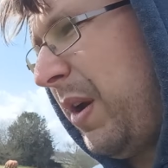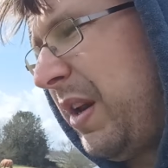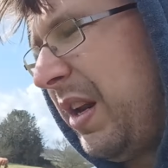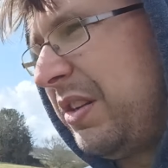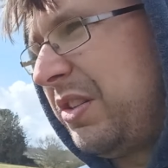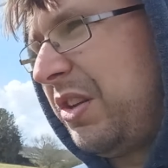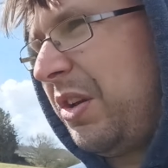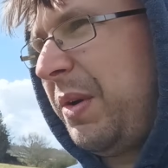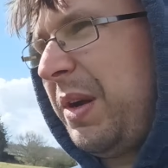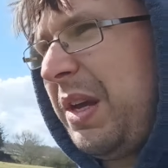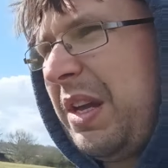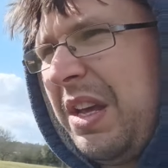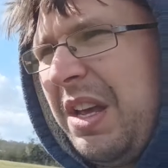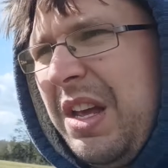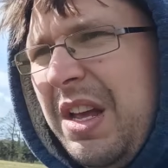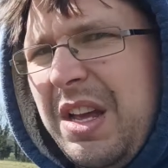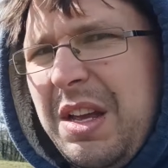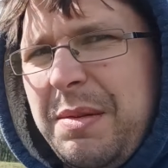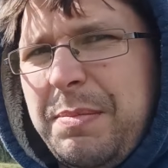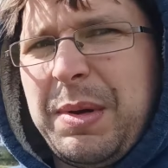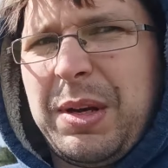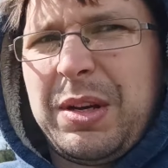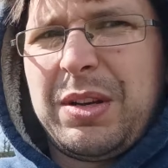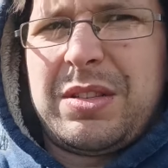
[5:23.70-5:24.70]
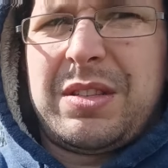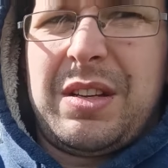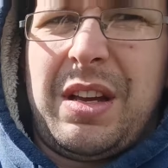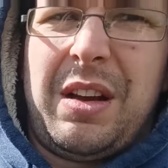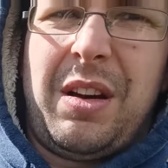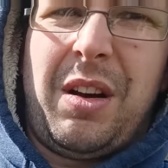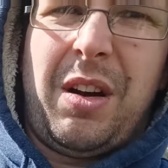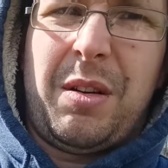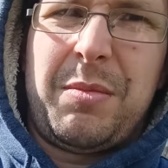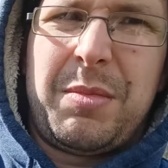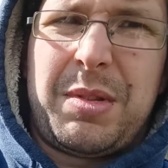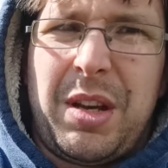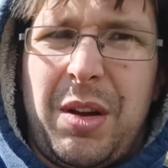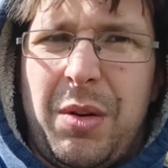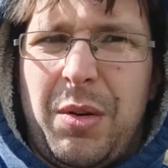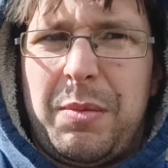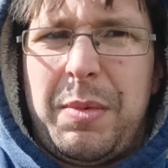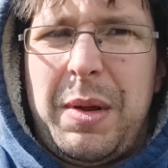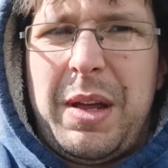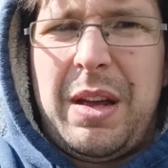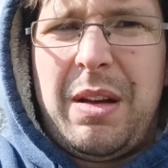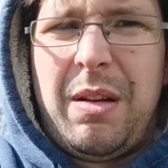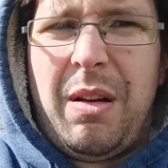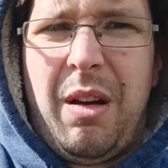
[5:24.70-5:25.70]
way to do it, because I'm just going a
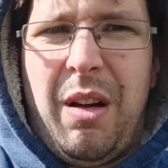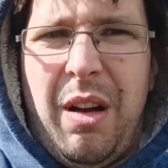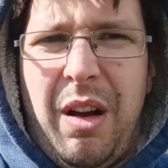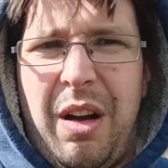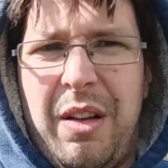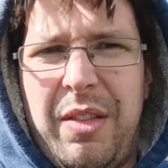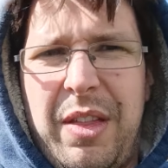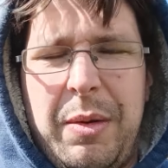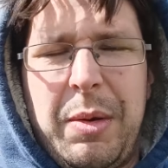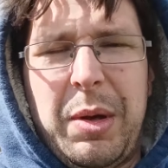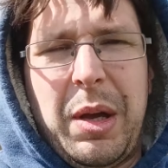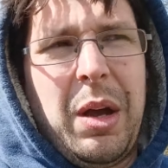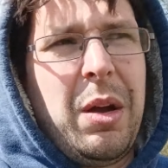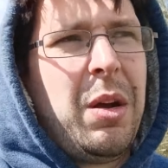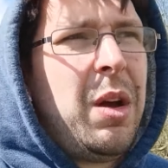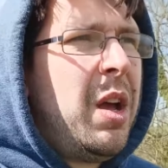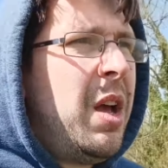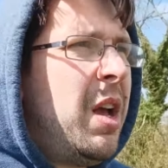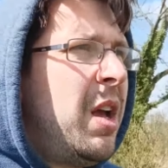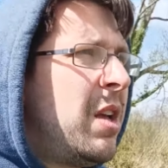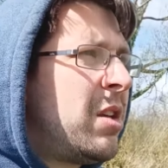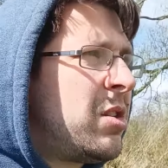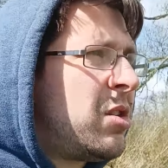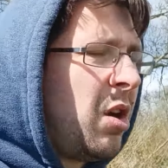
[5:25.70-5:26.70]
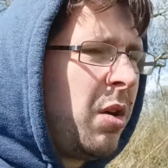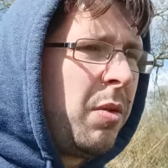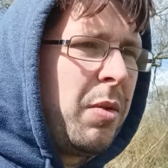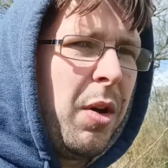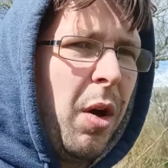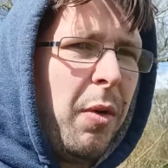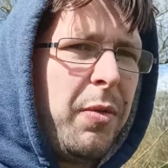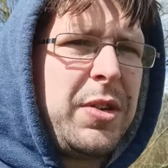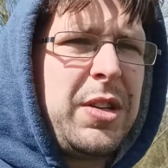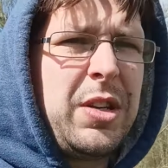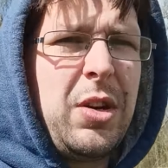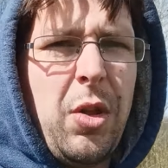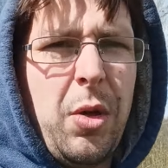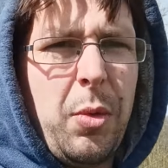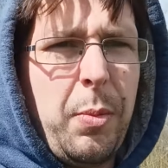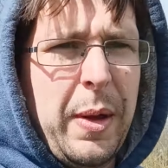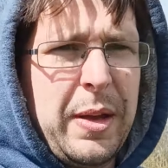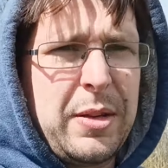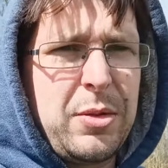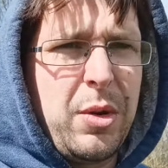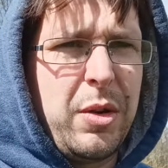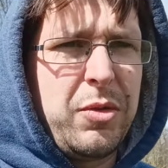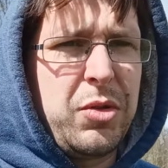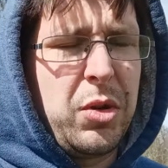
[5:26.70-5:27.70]
bit, oh, there we go. So the obviously not the
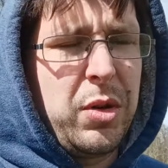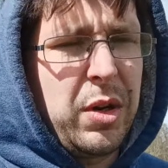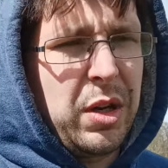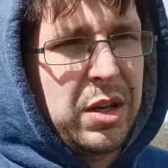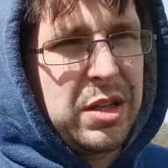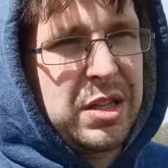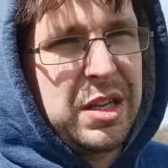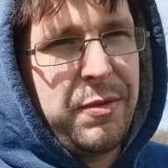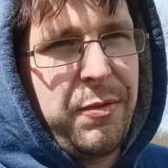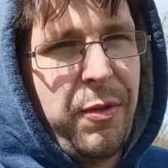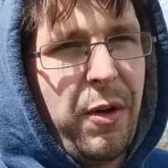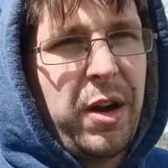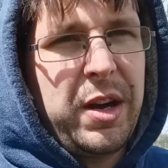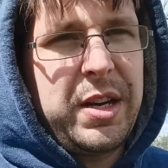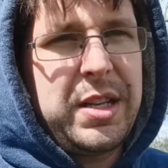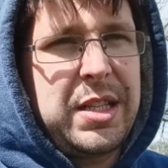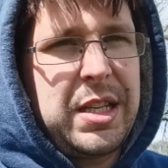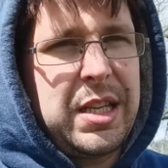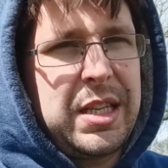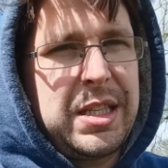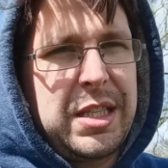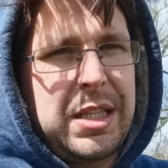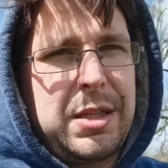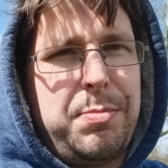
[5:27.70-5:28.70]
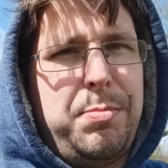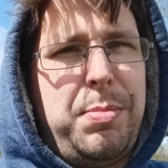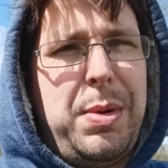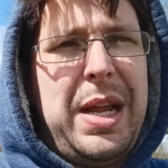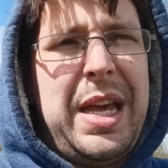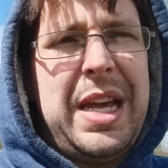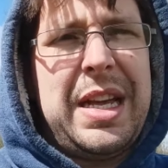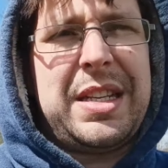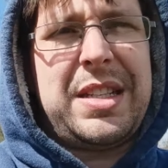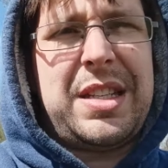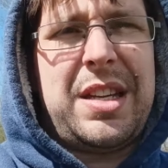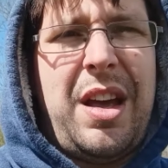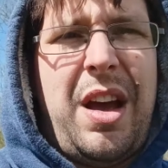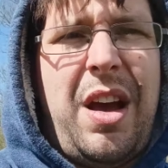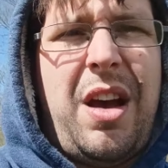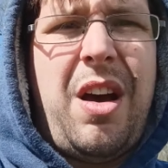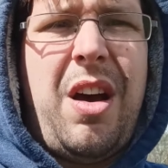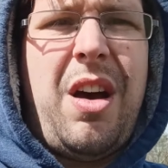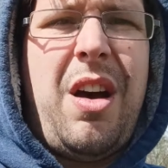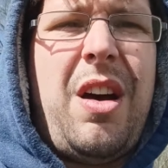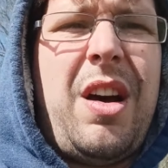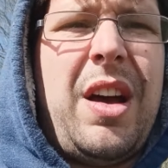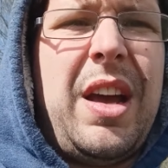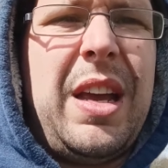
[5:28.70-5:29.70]
best way of doing it, because if I split a
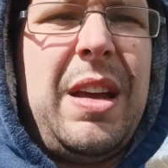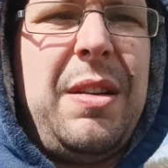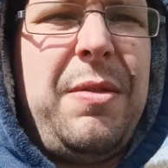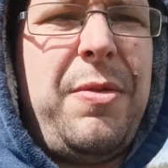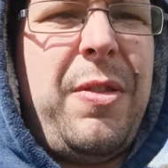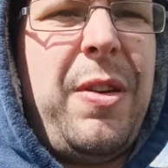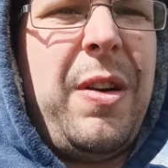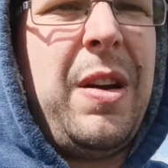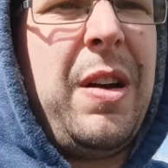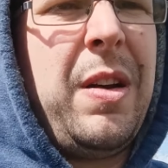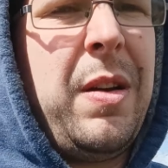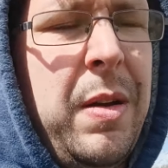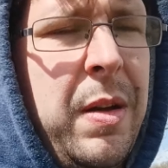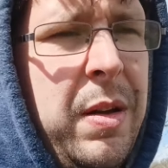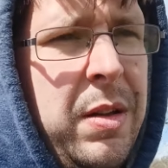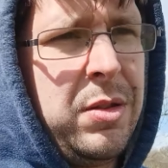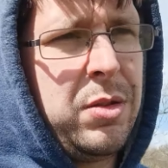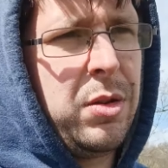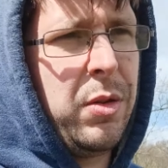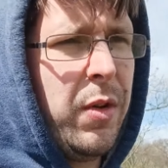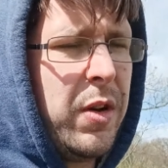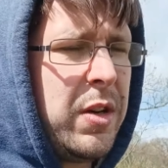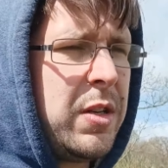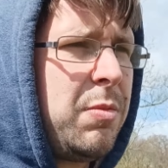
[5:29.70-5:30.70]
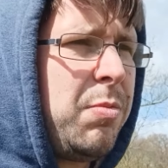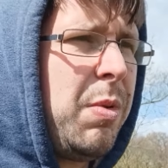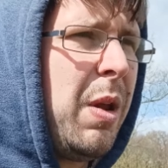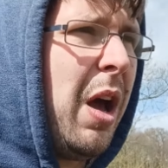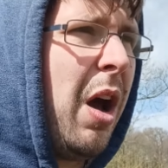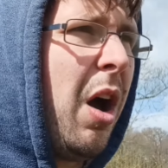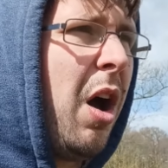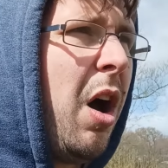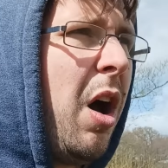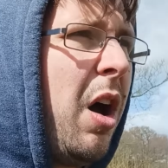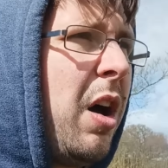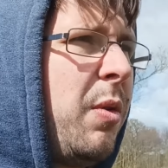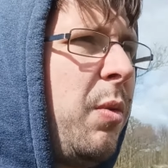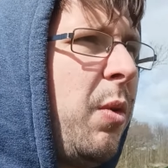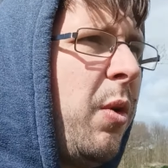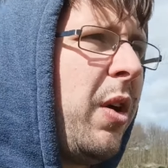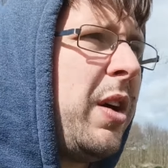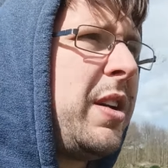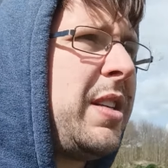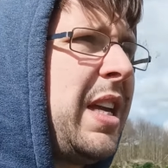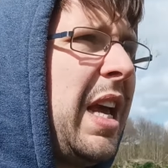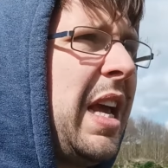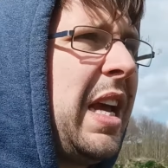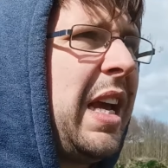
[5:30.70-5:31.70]
hive, so if I split a hive where
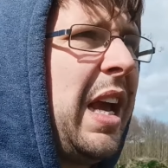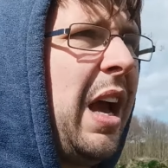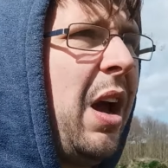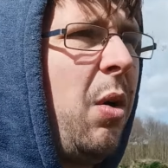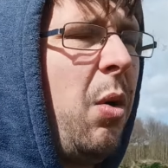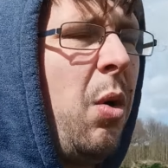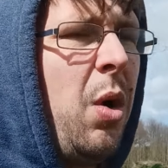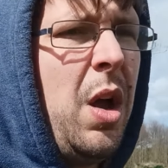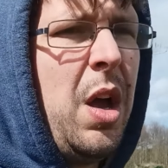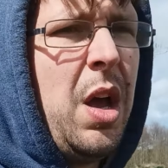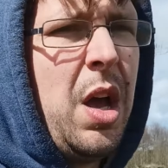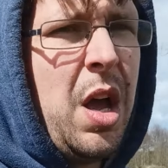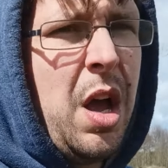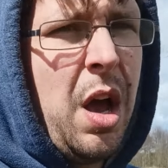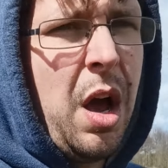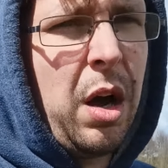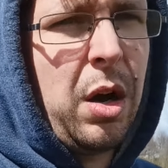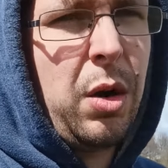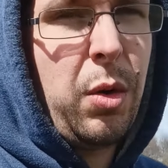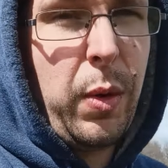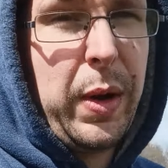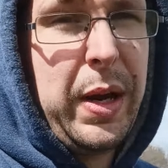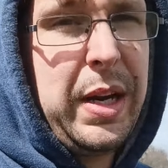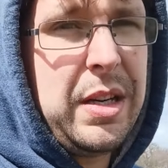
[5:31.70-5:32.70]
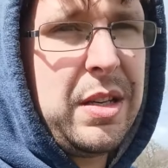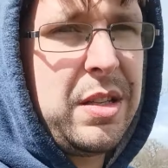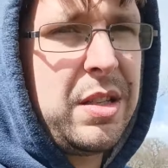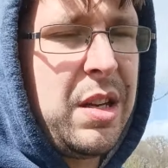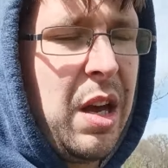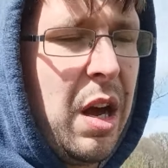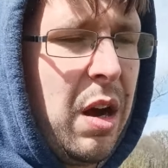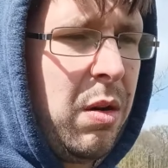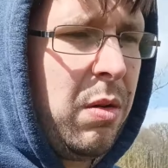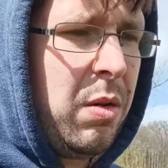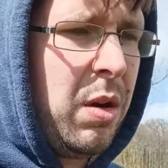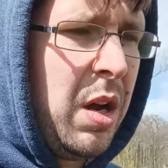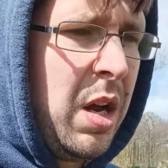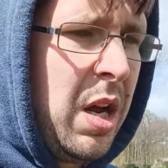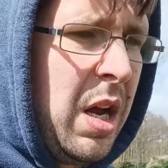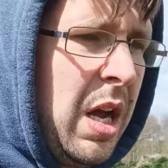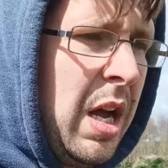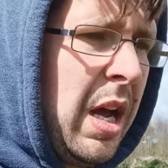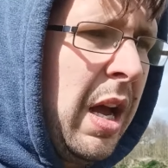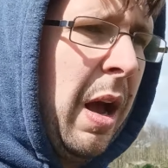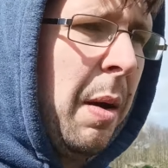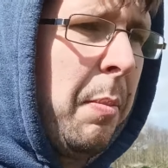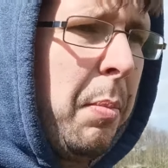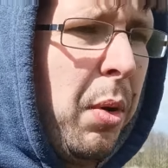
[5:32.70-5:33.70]
I take out a queen cell
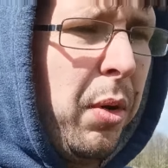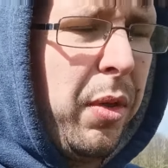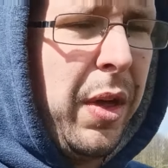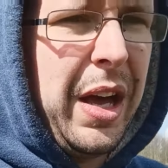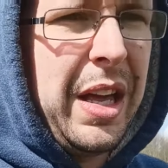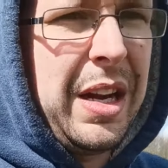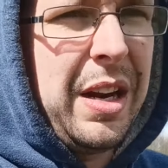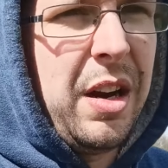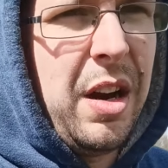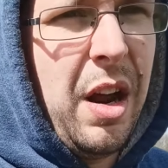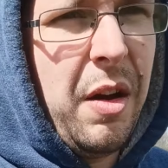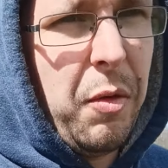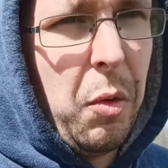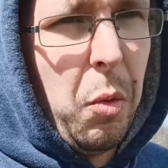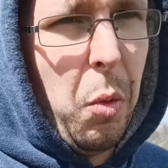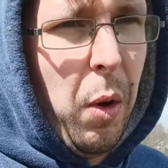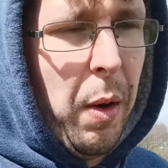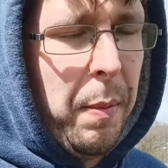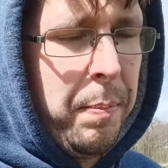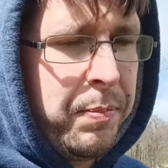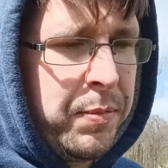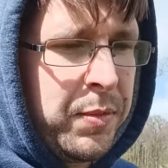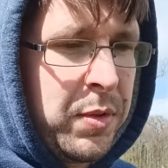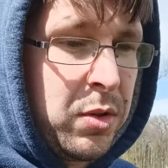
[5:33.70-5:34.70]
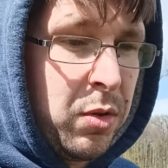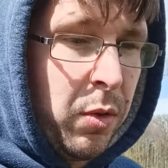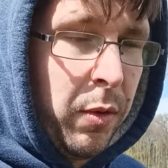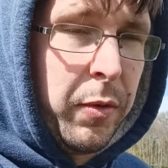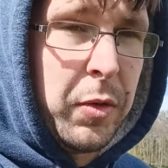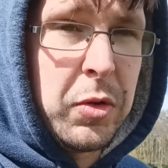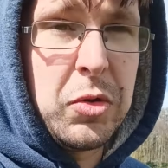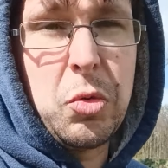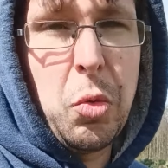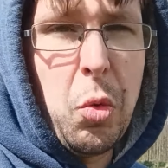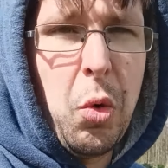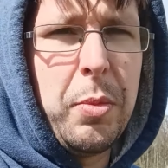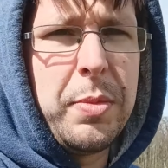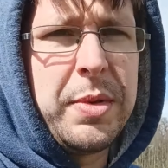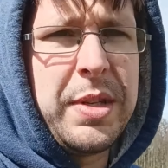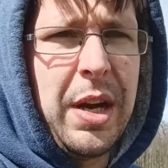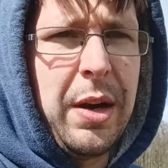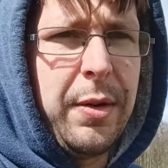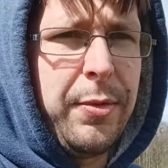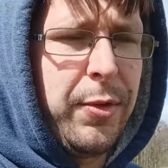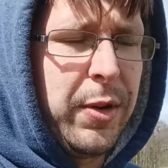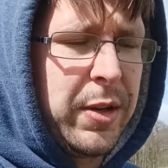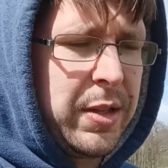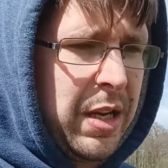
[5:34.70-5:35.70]
and put that in another one, so if a swarm
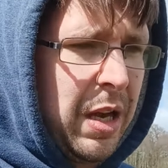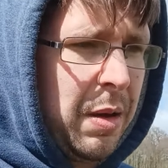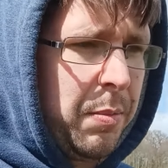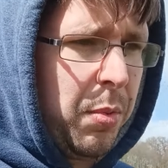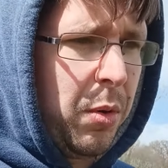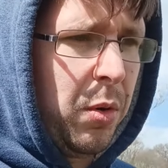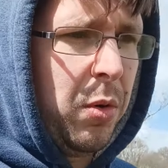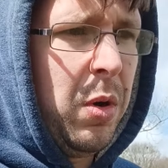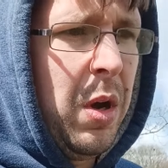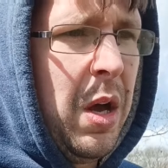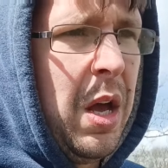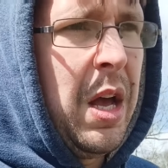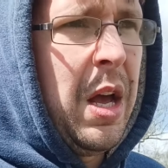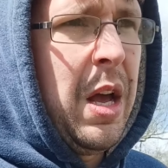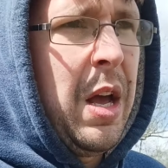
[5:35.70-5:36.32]
cell, for example,